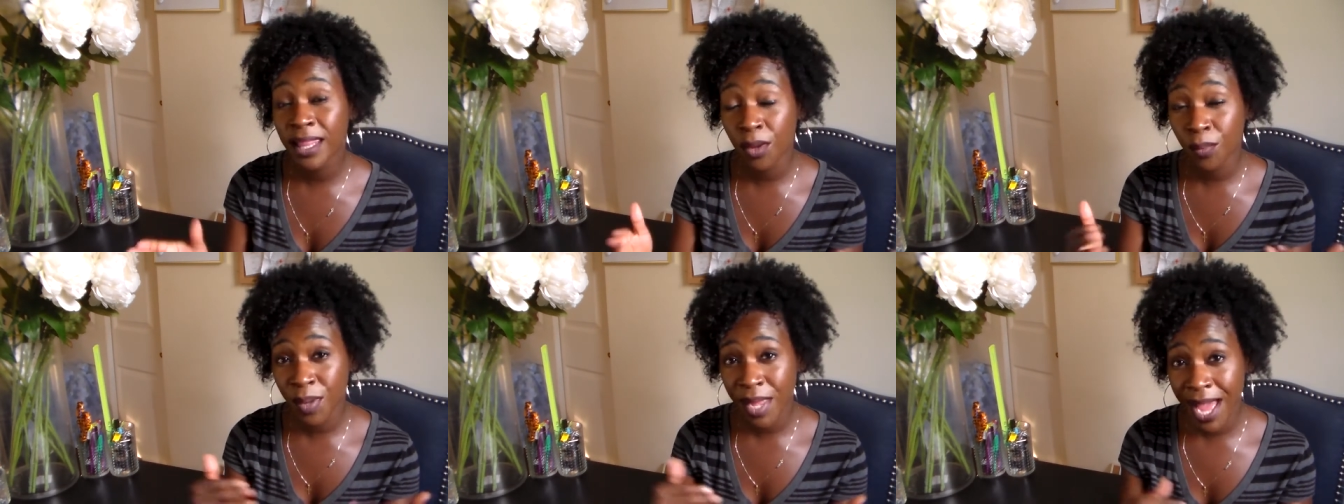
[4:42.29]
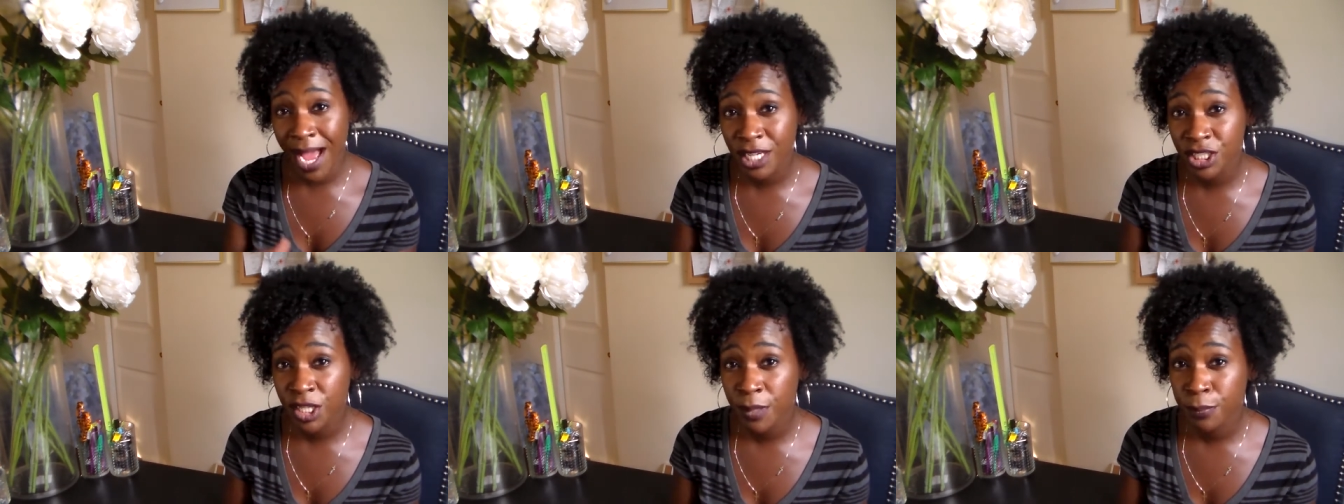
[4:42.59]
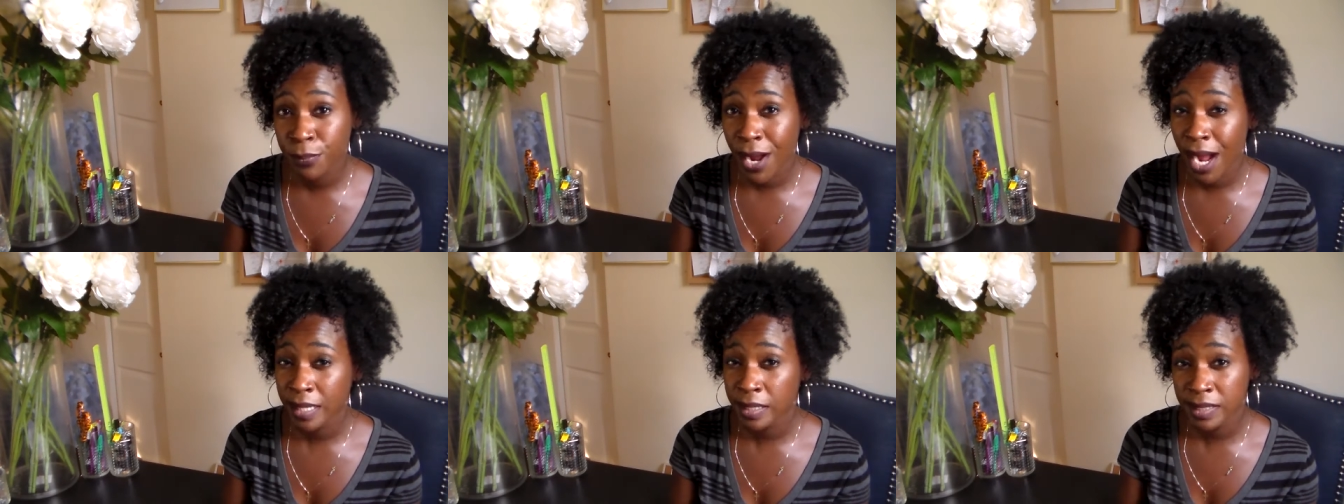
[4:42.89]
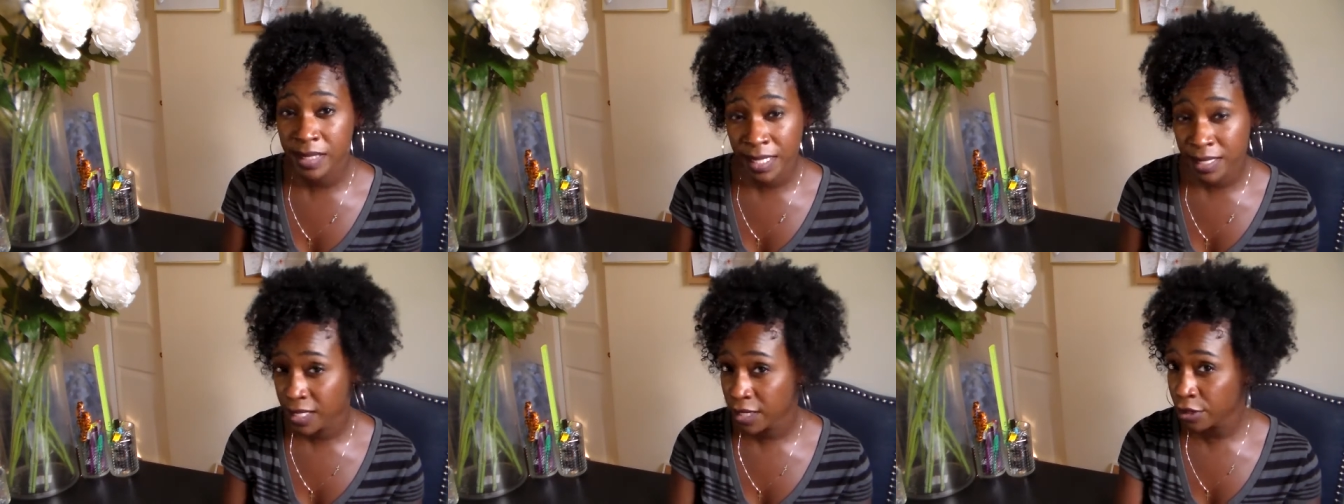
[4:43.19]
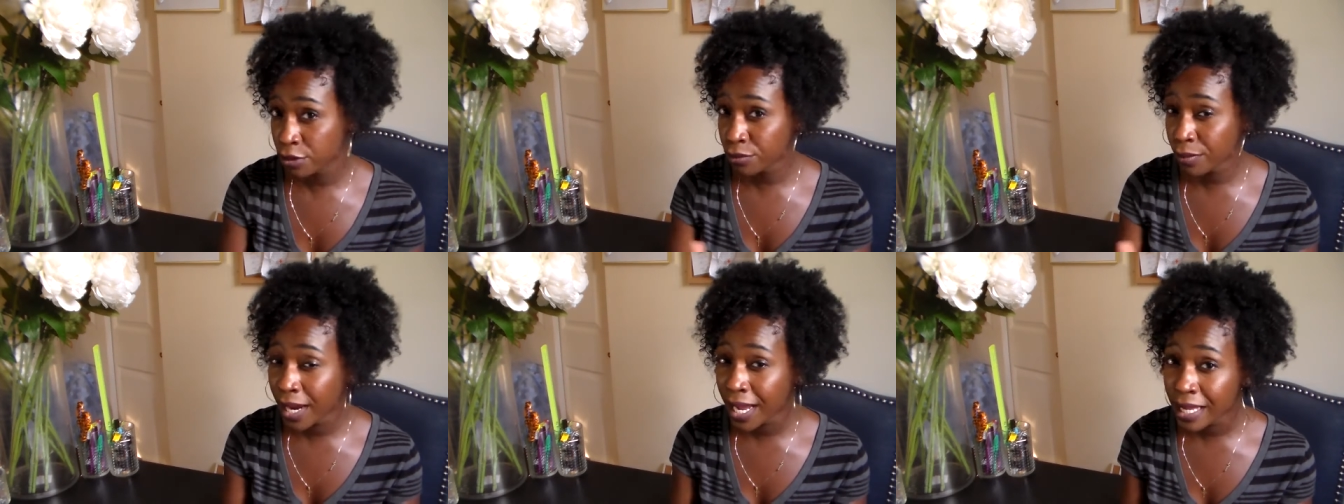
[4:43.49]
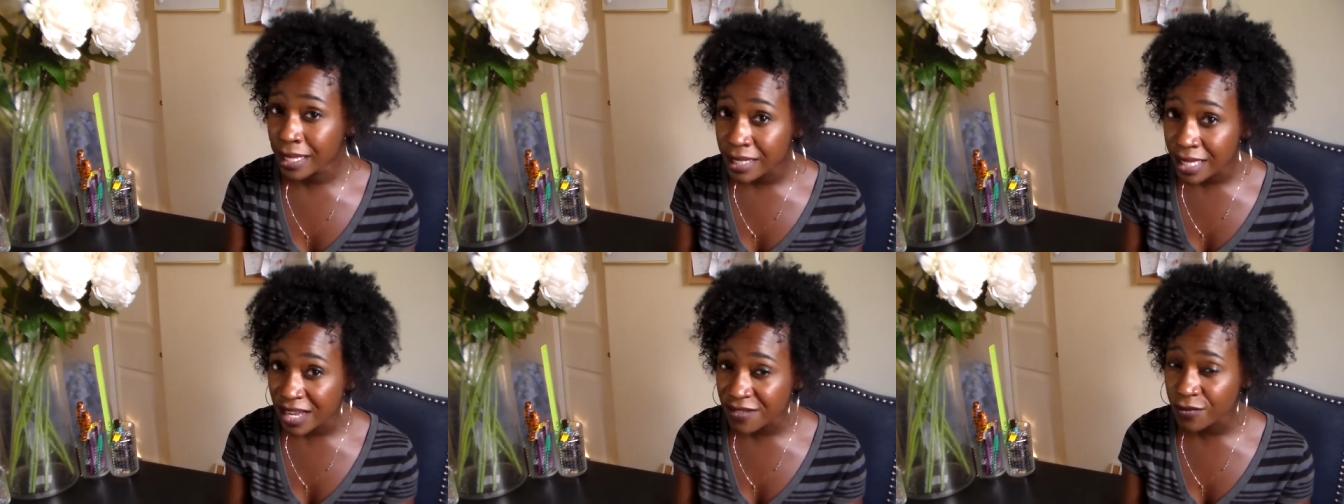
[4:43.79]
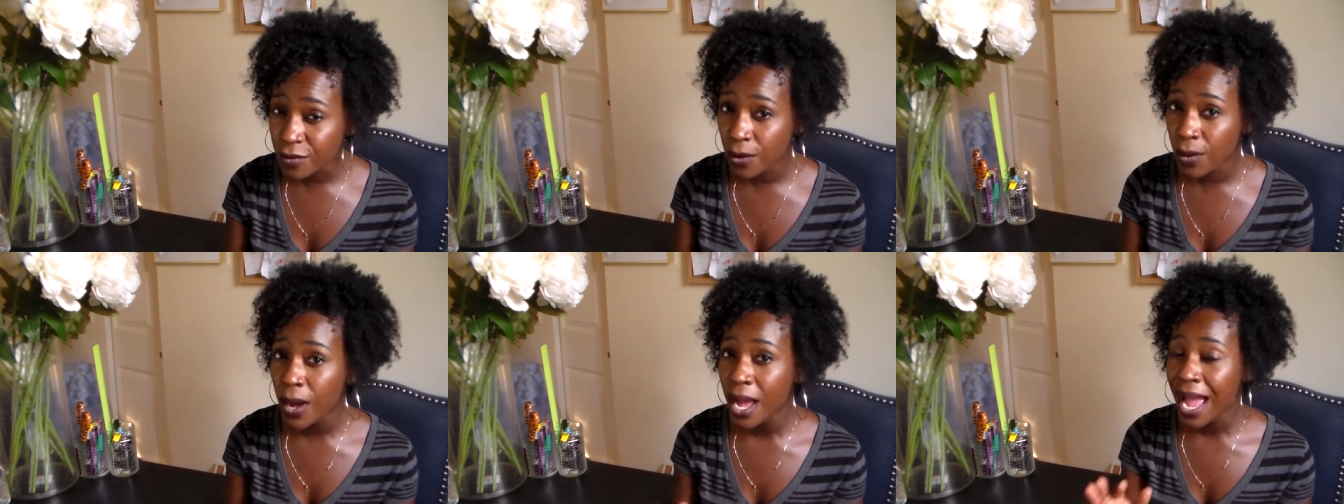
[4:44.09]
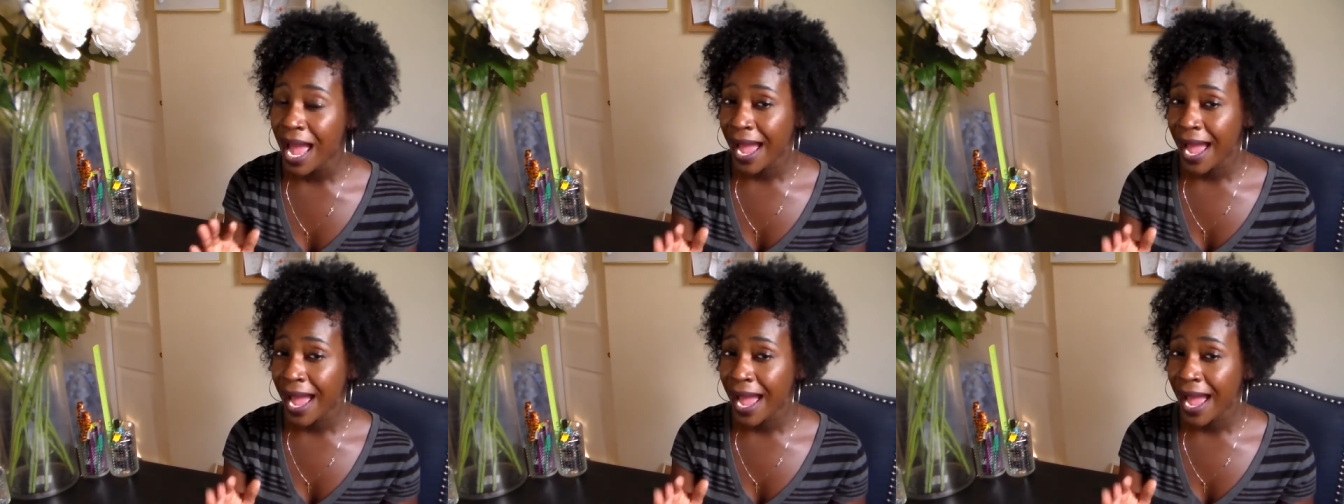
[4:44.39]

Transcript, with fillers: and then we actually practice at the grade level